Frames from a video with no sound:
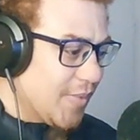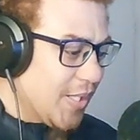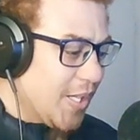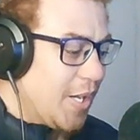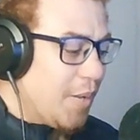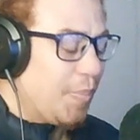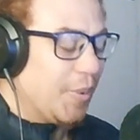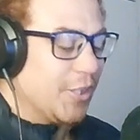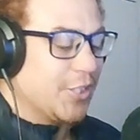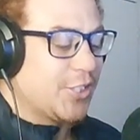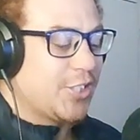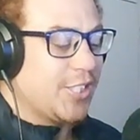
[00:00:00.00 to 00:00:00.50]

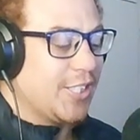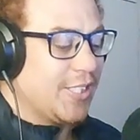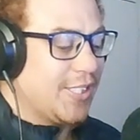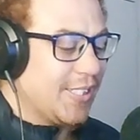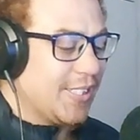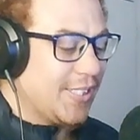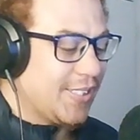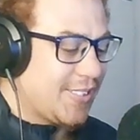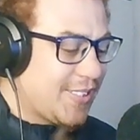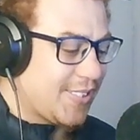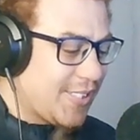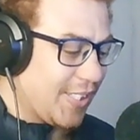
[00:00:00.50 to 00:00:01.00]
But she
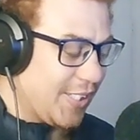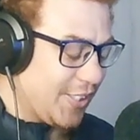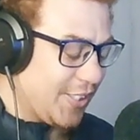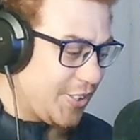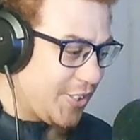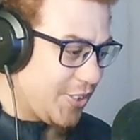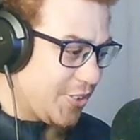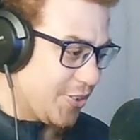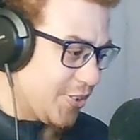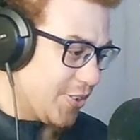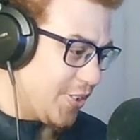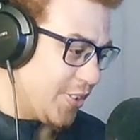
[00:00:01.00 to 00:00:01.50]
did say
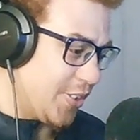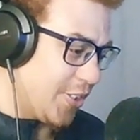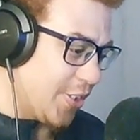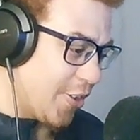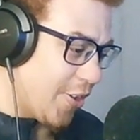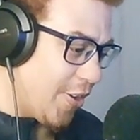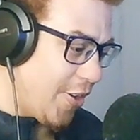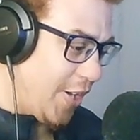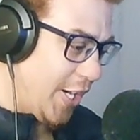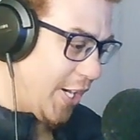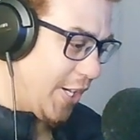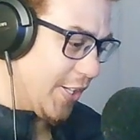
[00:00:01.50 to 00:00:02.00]
she's gonna
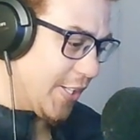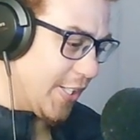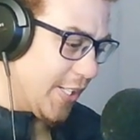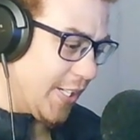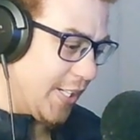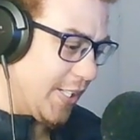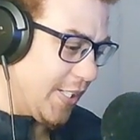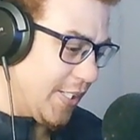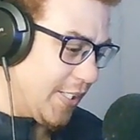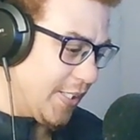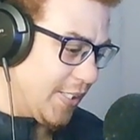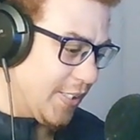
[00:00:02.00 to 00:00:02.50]
grow out her
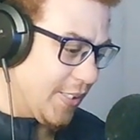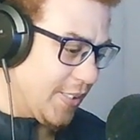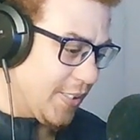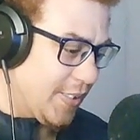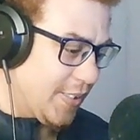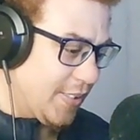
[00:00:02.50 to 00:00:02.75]
hair.